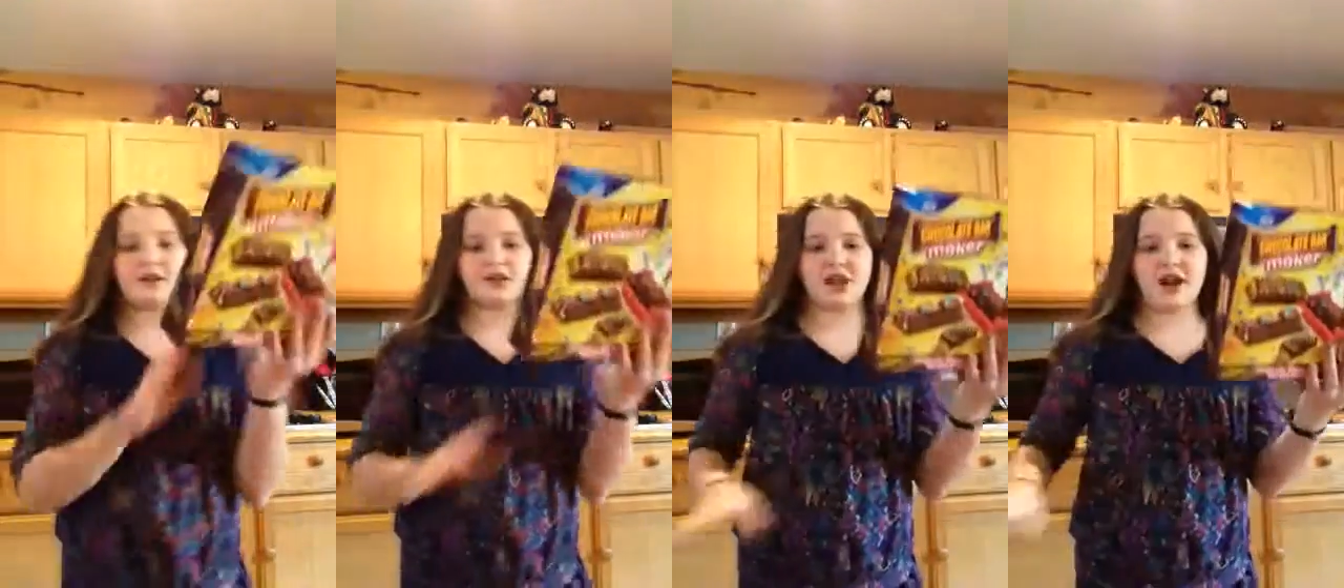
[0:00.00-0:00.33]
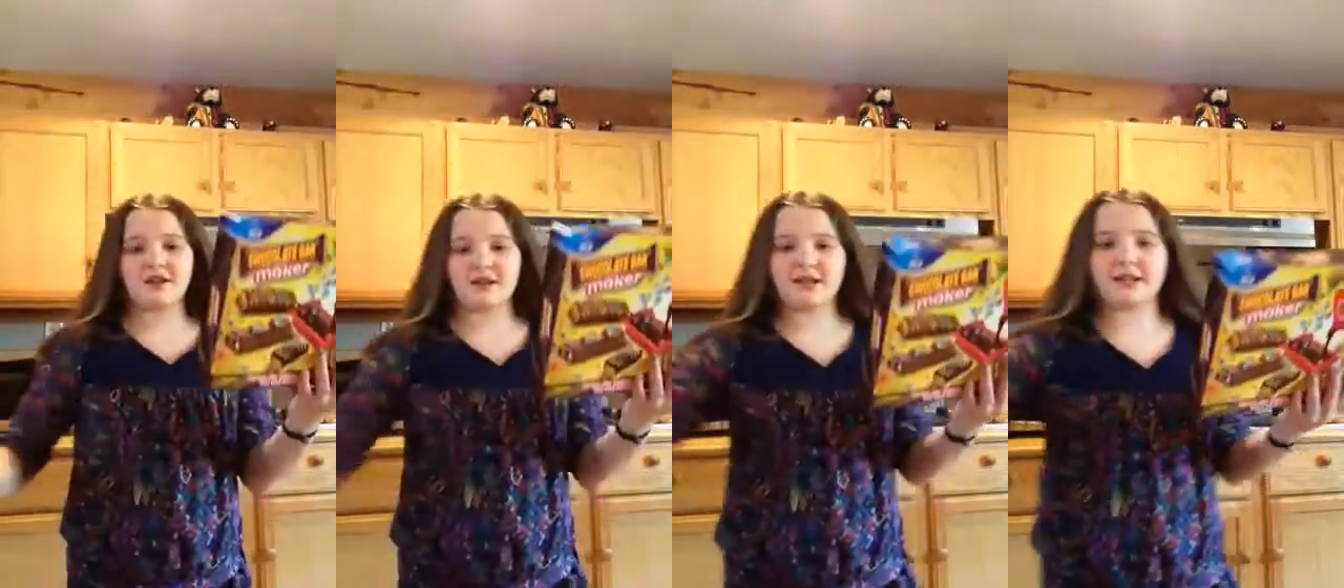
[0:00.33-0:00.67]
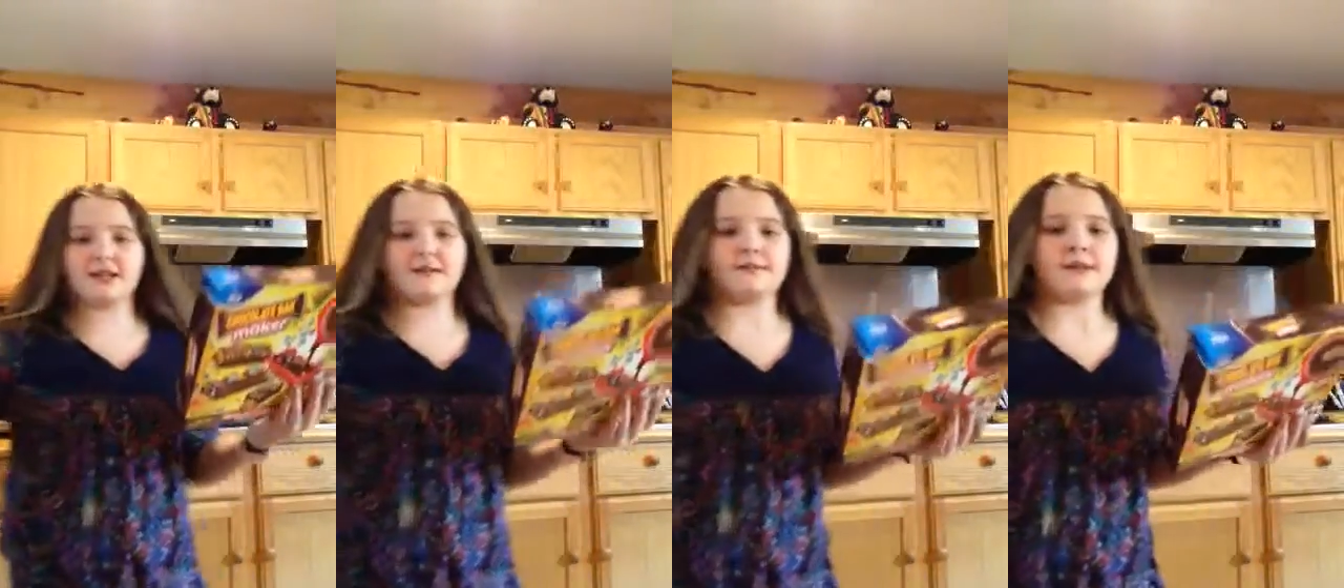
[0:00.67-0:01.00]
chocolate
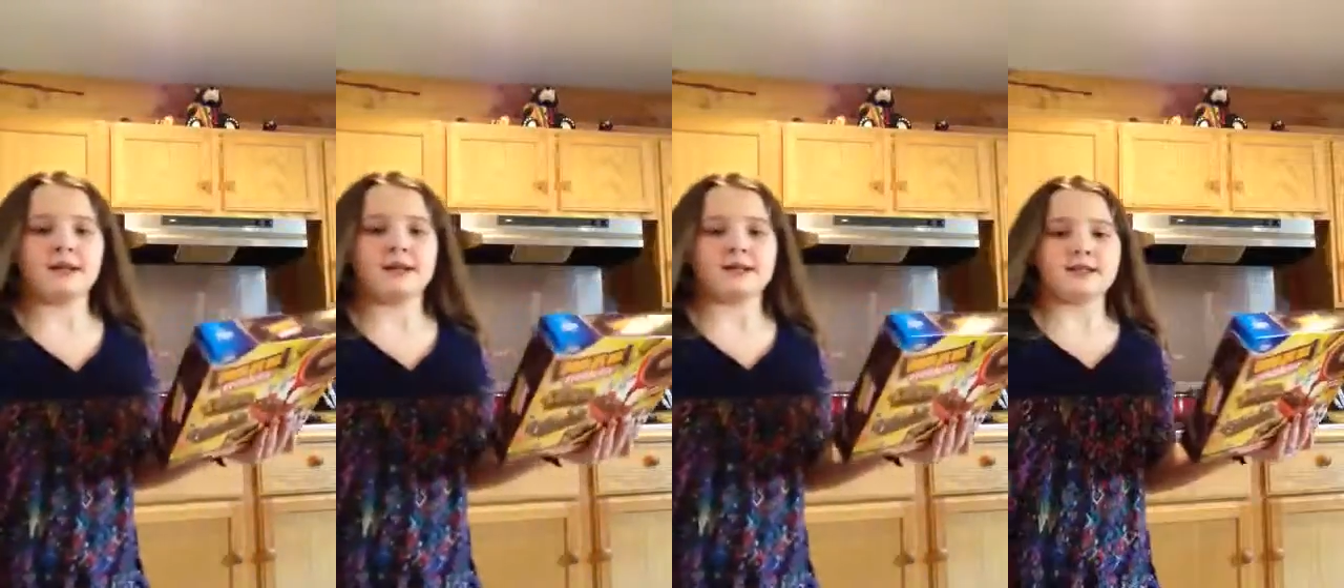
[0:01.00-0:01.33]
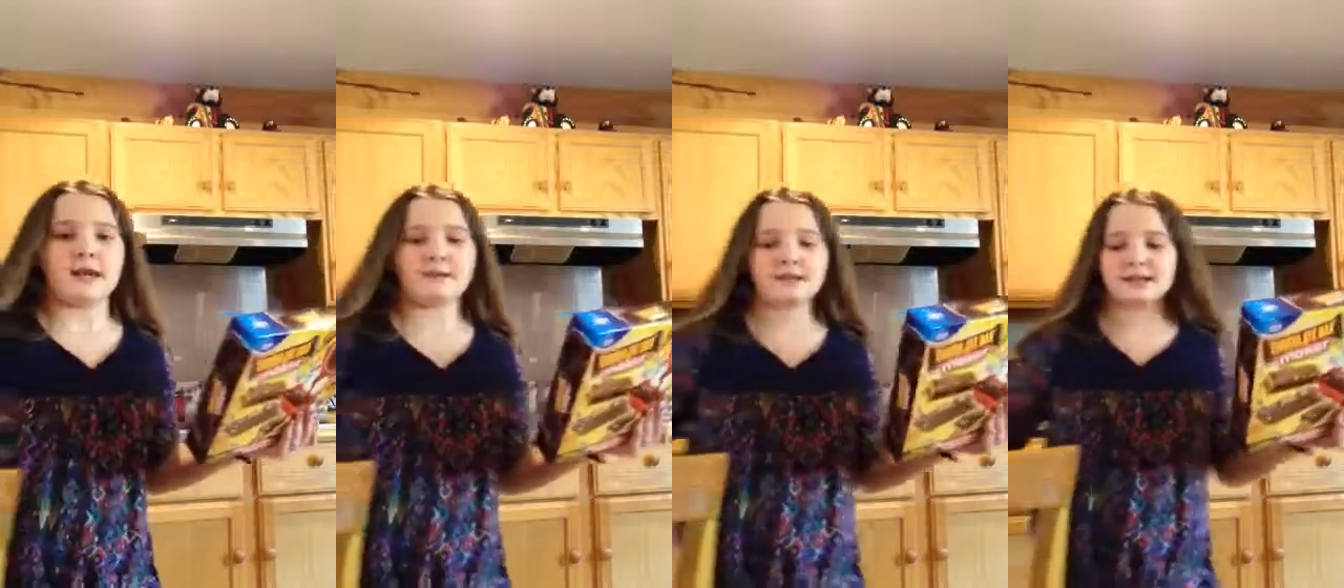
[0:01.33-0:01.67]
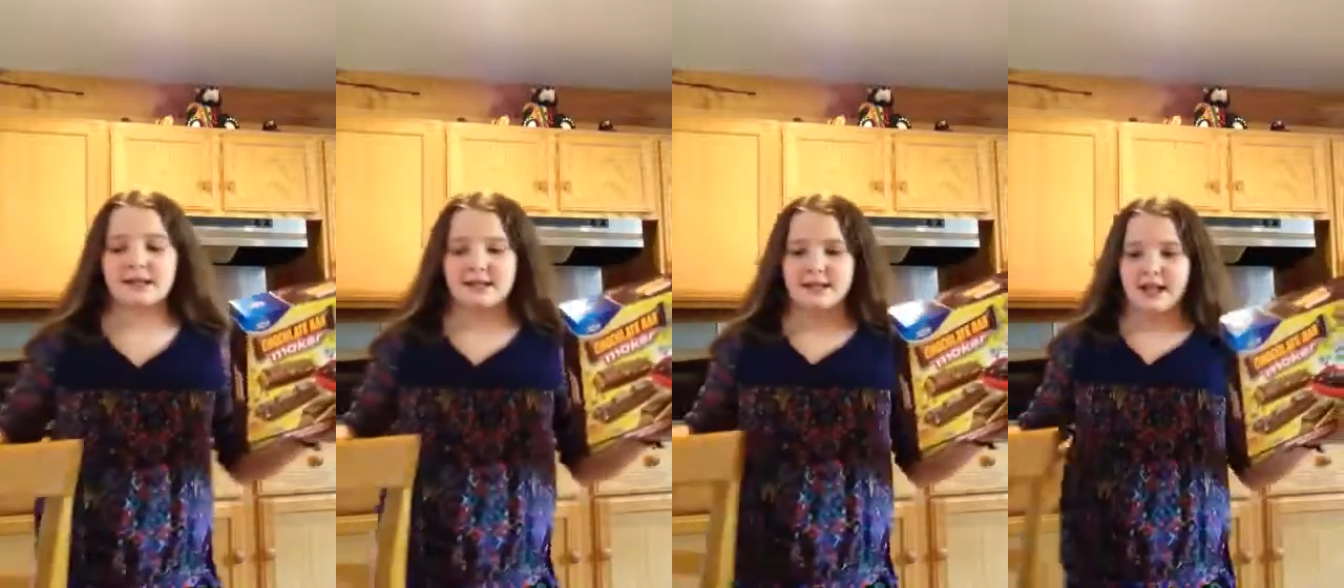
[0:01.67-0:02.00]
kit. So I'm just
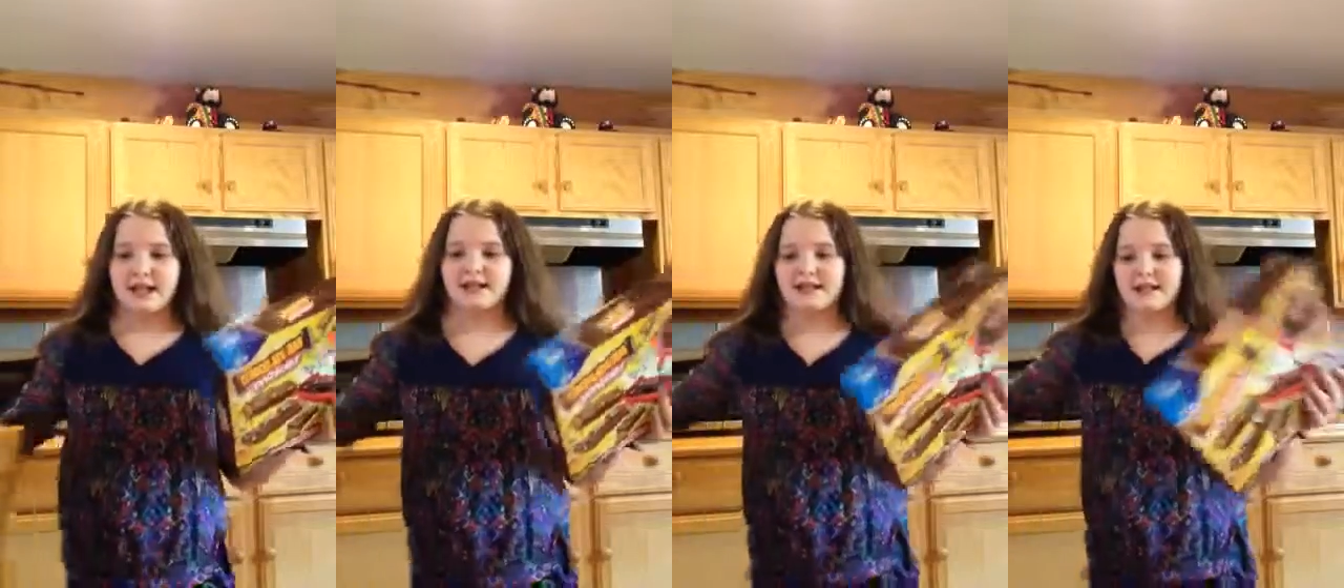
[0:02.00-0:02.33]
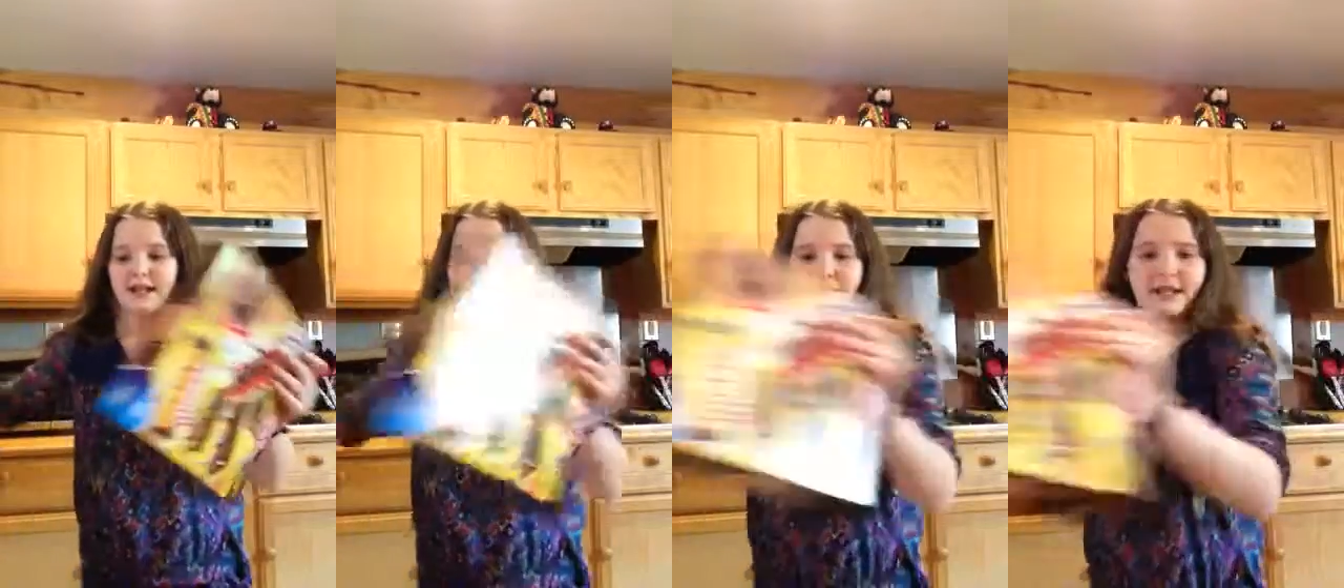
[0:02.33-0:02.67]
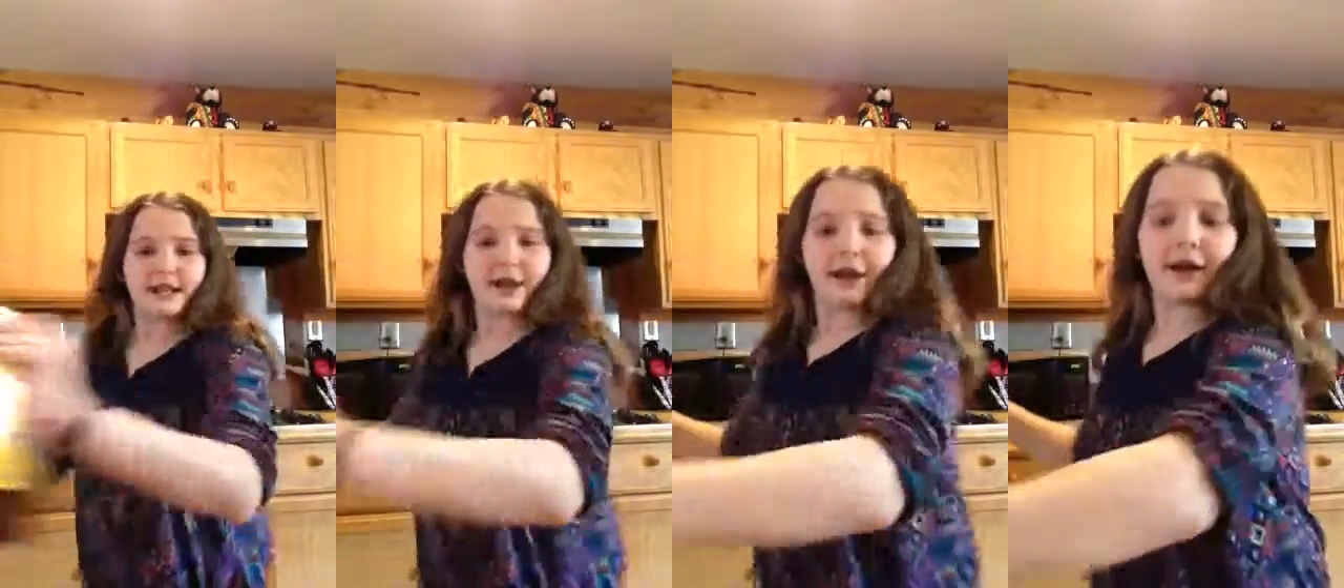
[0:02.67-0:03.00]
going to take a seat
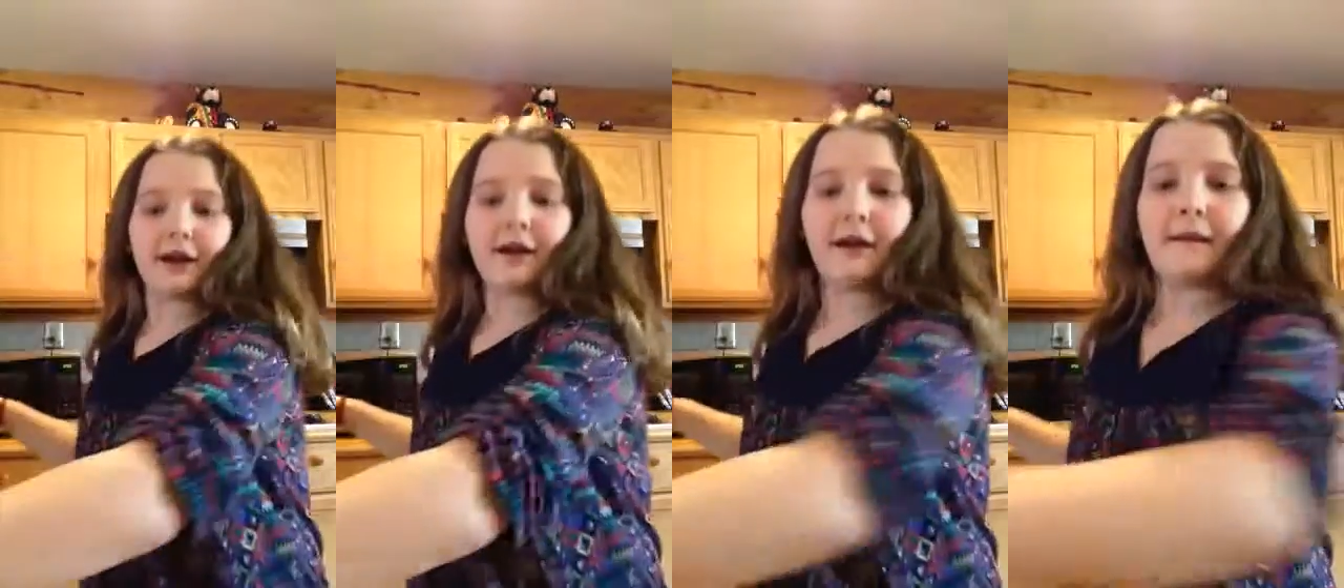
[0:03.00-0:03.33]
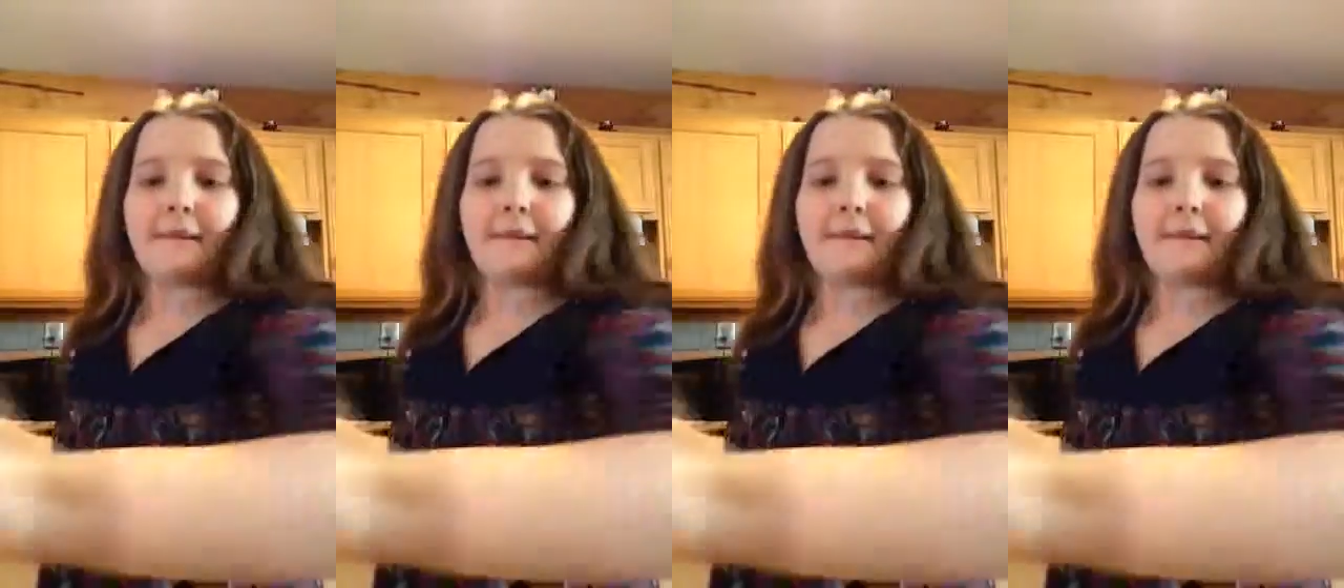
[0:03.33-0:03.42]
here